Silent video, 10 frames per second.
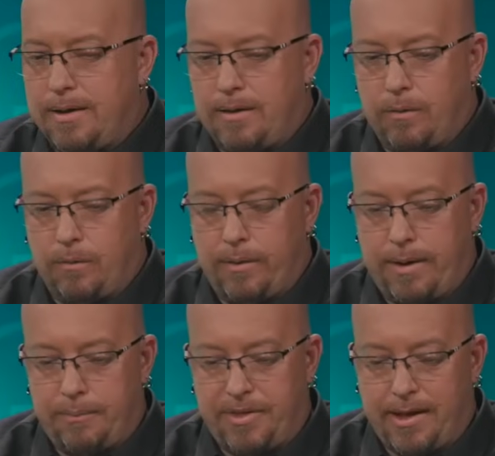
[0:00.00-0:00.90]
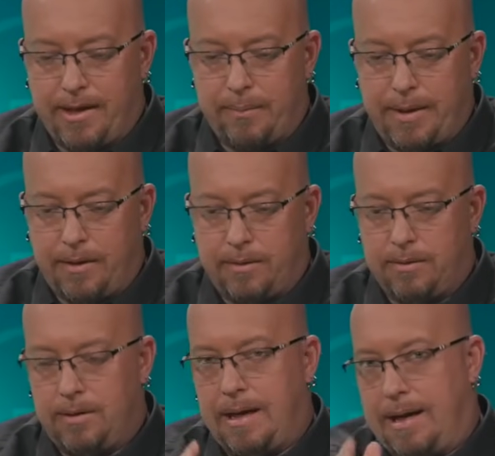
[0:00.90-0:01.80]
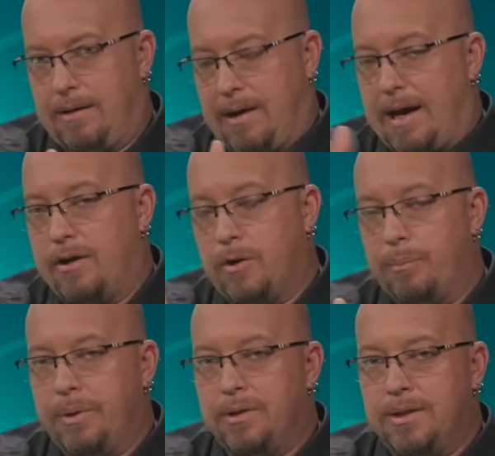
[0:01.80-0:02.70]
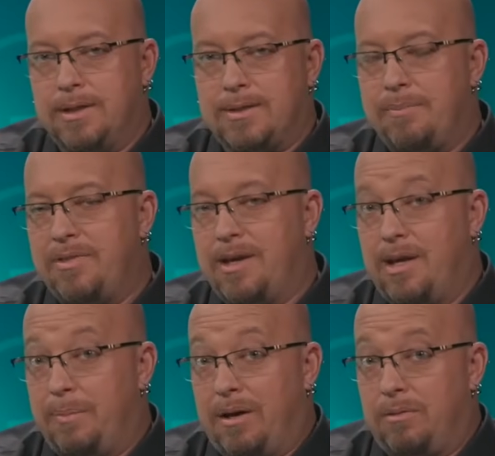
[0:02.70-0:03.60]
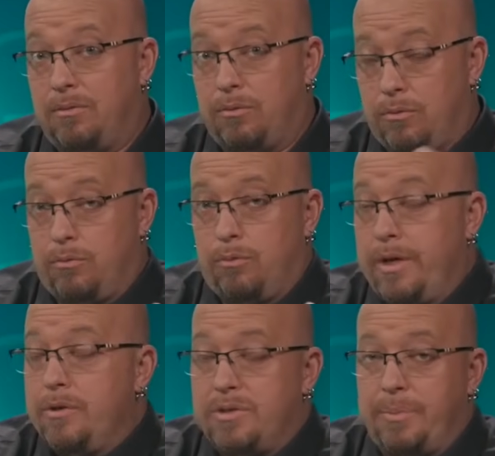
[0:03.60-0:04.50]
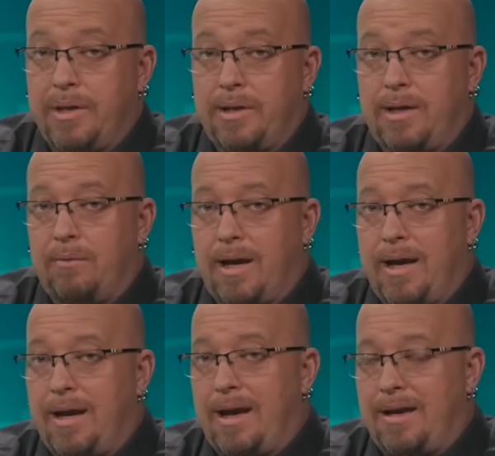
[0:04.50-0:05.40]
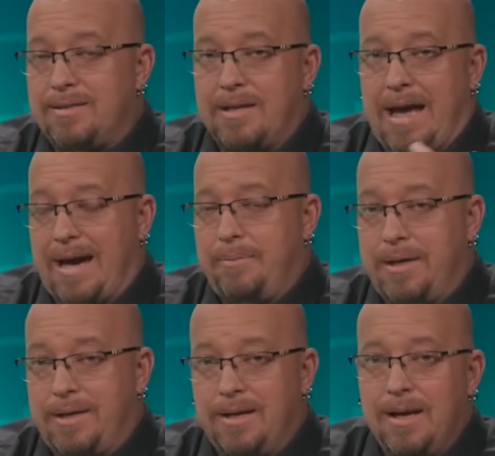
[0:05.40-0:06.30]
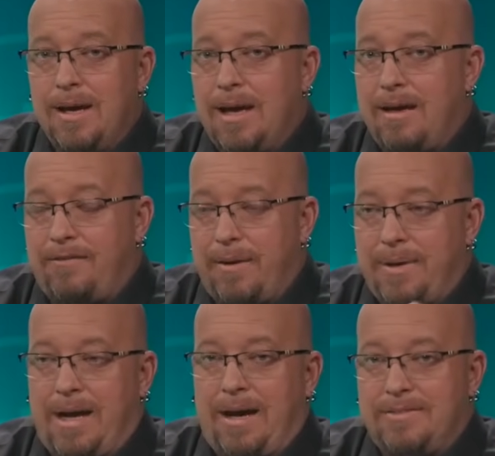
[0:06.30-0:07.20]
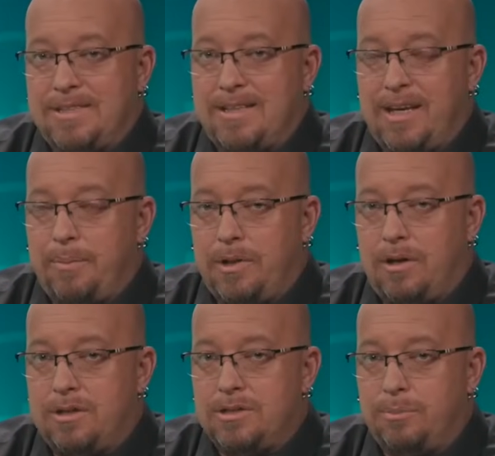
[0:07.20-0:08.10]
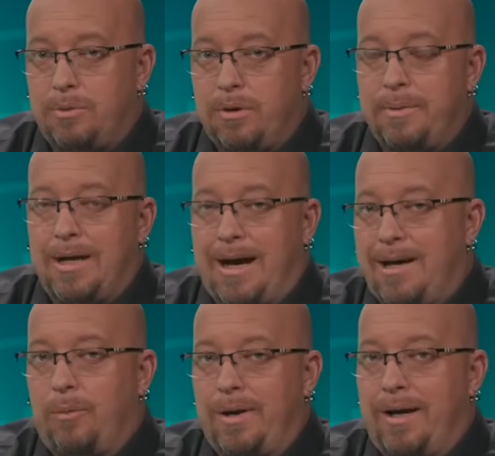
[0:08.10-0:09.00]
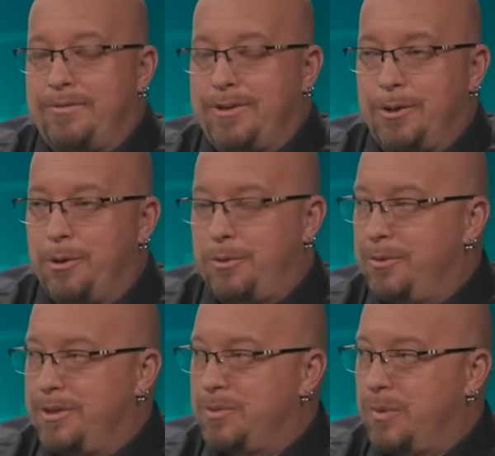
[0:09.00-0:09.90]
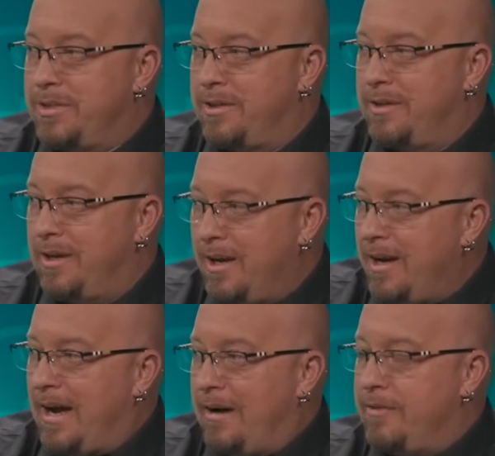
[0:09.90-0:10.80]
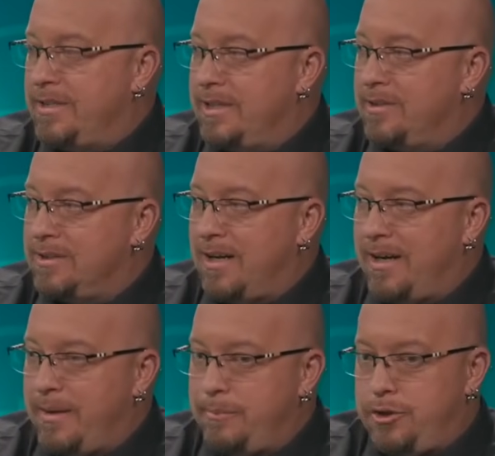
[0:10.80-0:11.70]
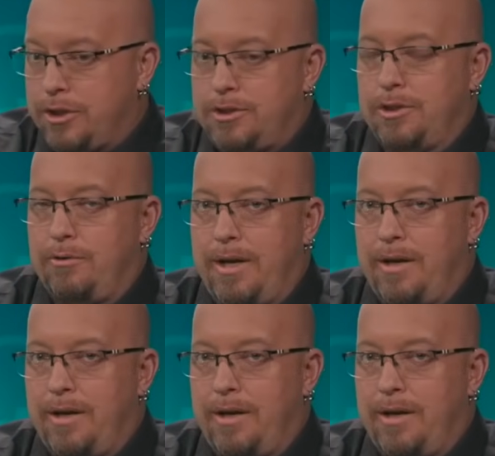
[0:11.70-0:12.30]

when I'm thinking about how you're building this, I'm thinking about reusability, right? As an admin, if I'm going to have to stand up a large deployment, I don't want to have to go through this wizard every single time just to create another